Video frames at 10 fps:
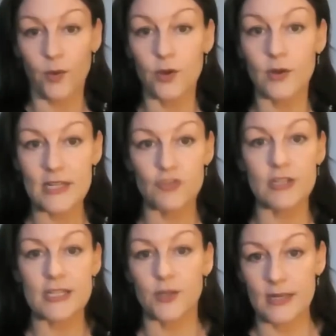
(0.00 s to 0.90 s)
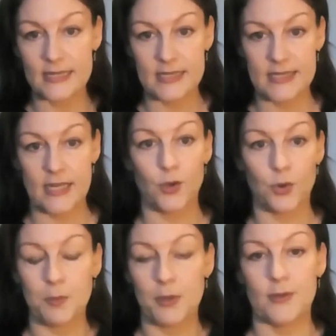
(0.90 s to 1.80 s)
You literally do need to sit at your
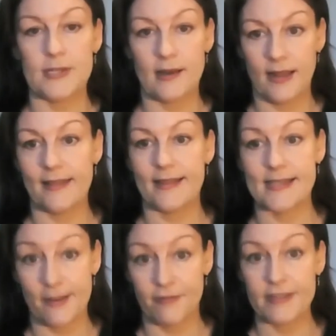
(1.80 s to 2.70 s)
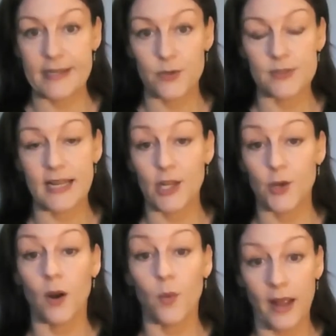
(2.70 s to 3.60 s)
computer like this every single day.
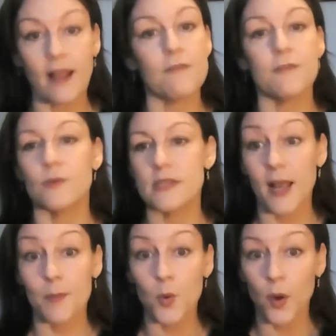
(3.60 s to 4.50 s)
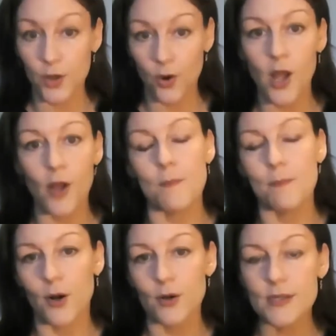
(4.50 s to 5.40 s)
You are working full-time. You are your own
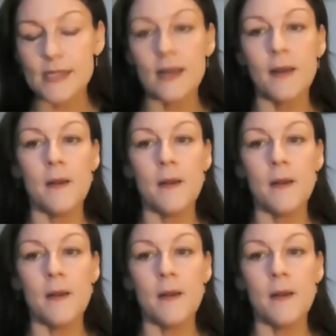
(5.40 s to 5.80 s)
boss.